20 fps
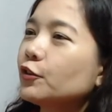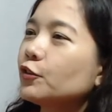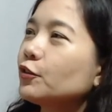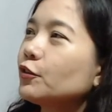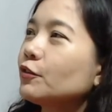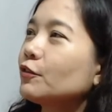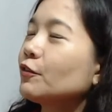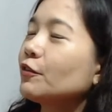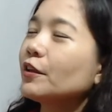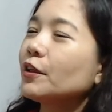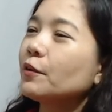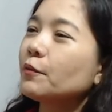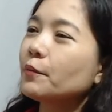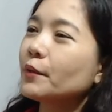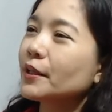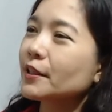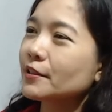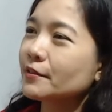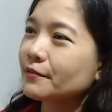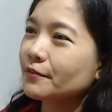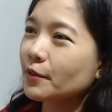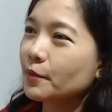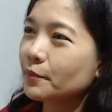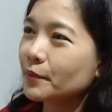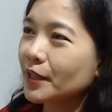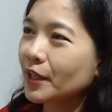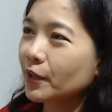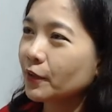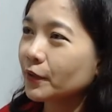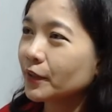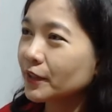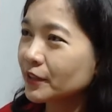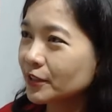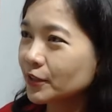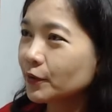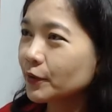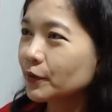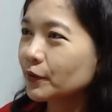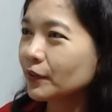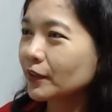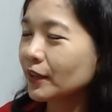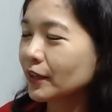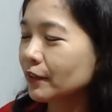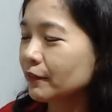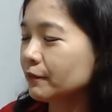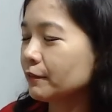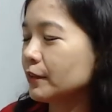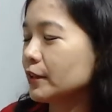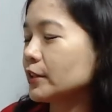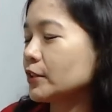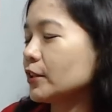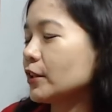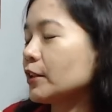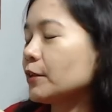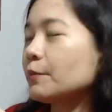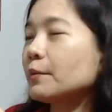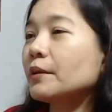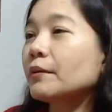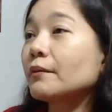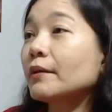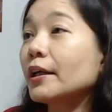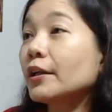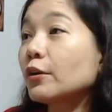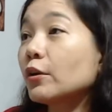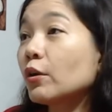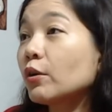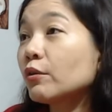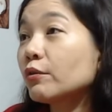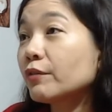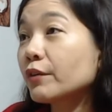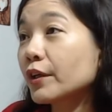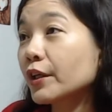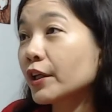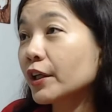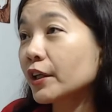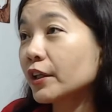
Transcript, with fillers: three weeks from now, he's going to have, he's gonna be run over.